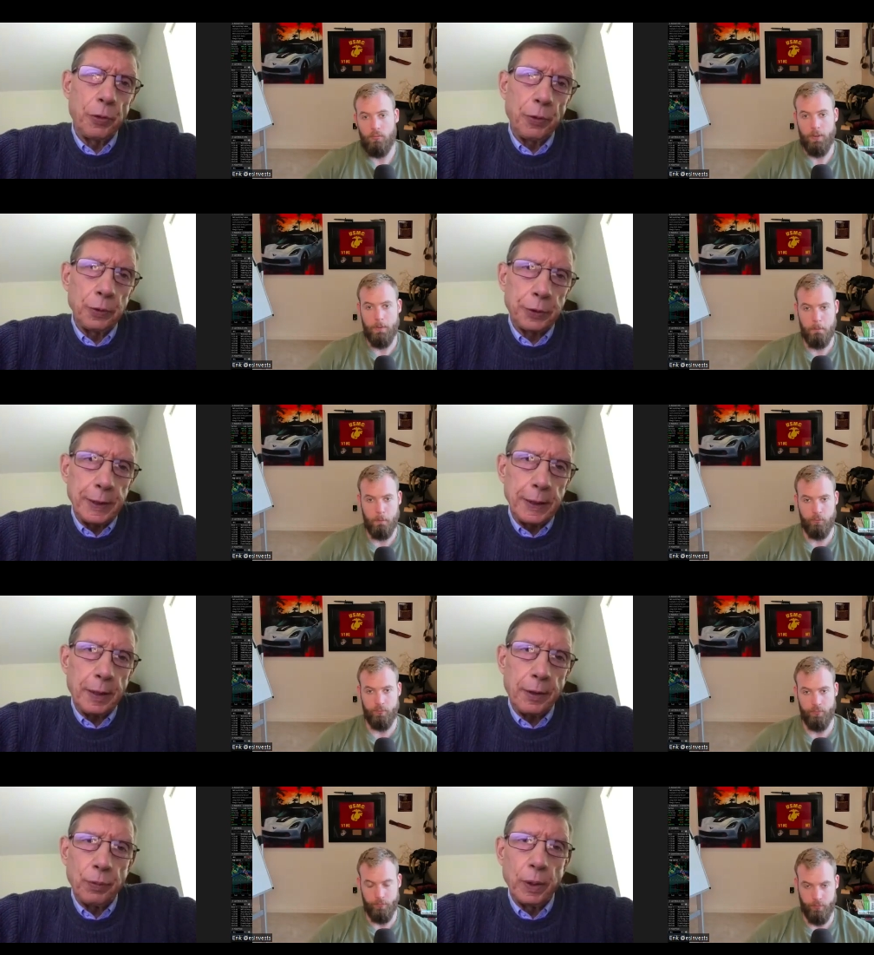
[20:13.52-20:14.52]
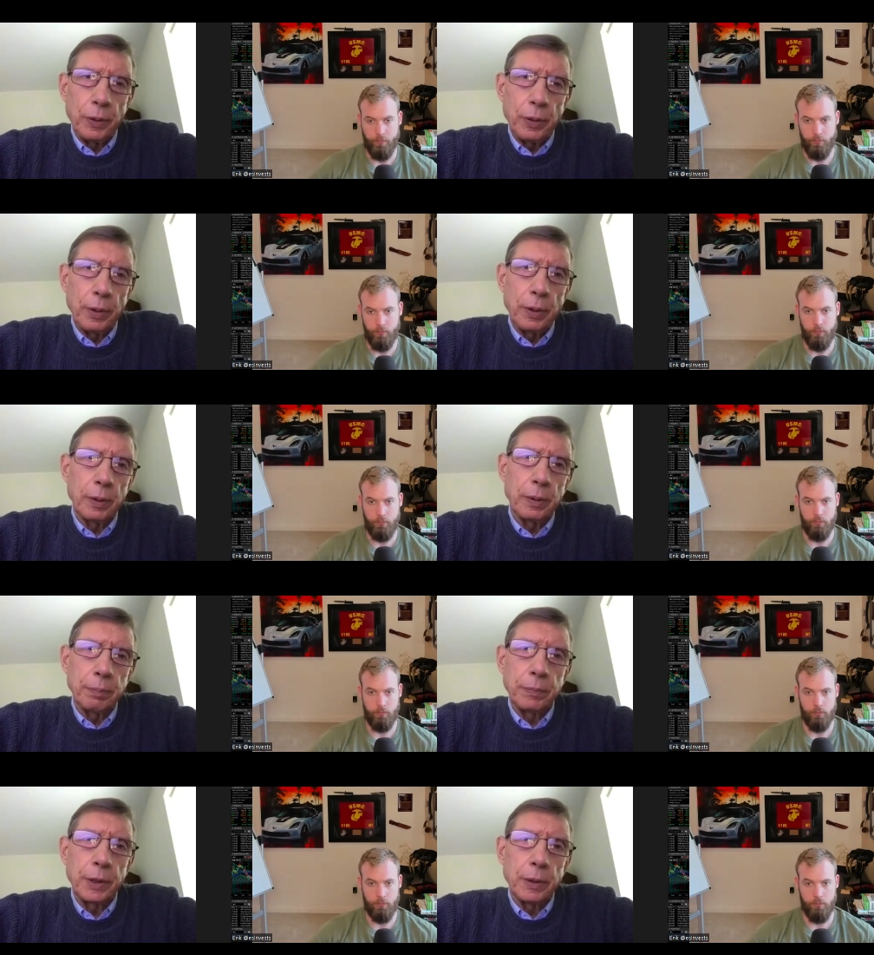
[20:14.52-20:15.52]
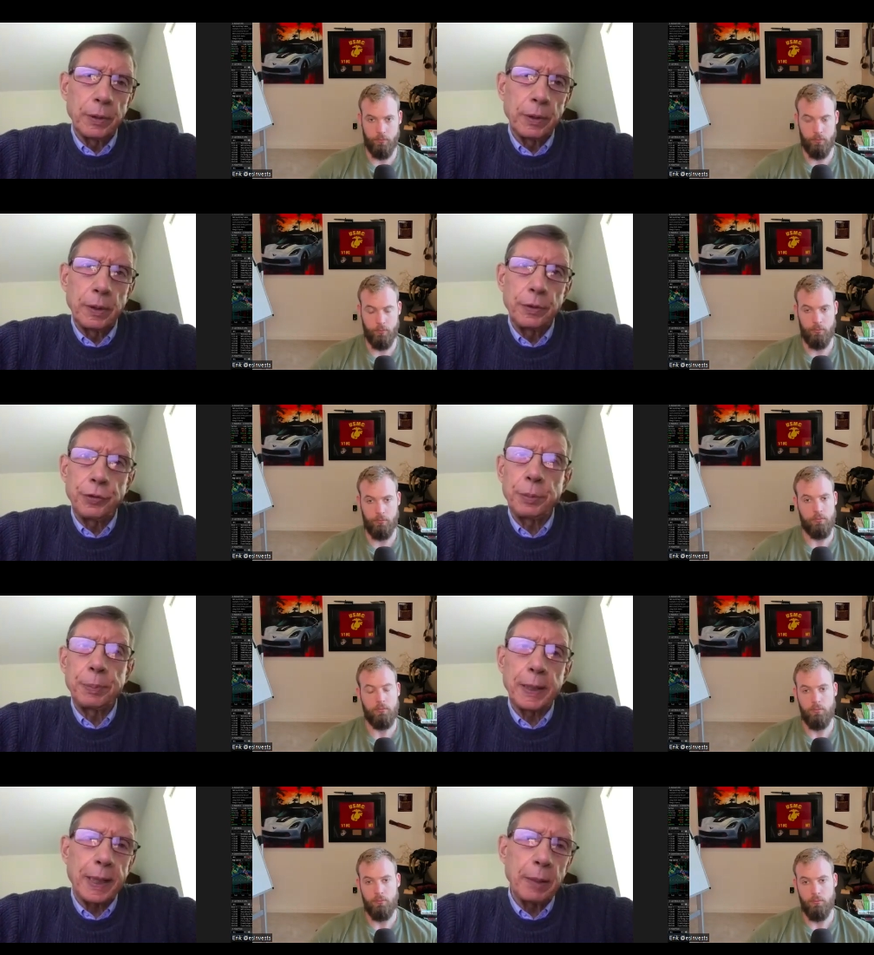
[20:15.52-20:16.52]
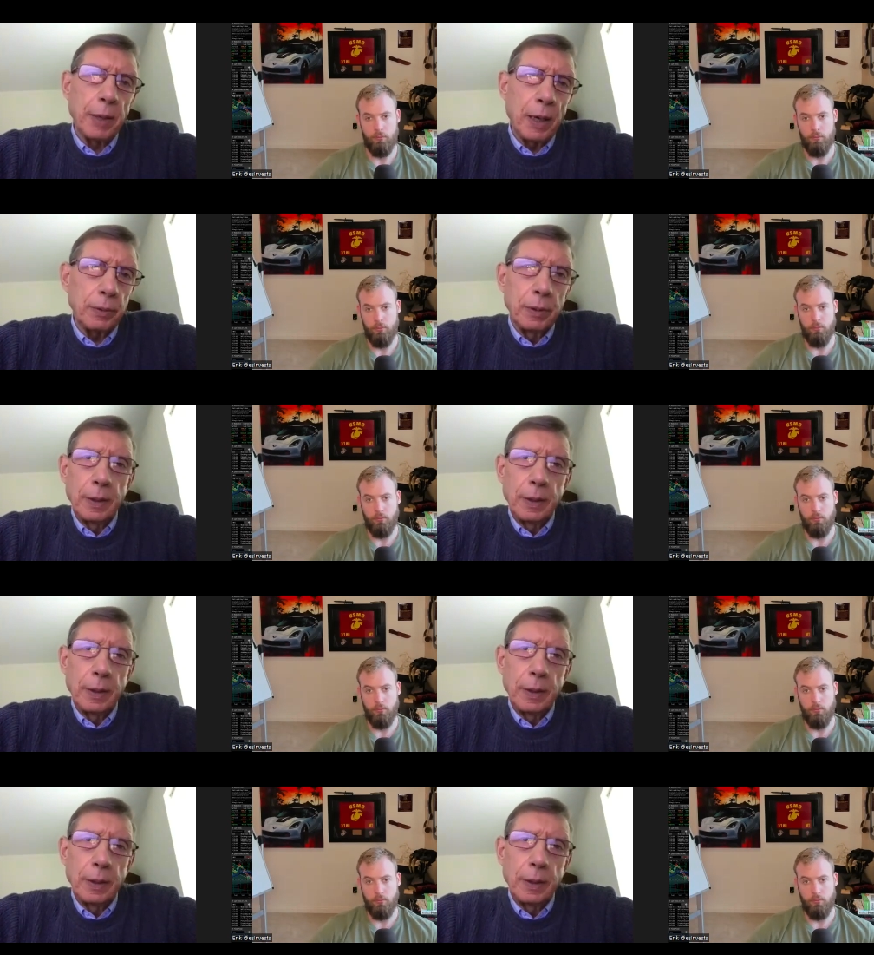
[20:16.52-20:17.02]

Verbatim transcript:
Speaker 1: 13th when uh, you know the CPI came out.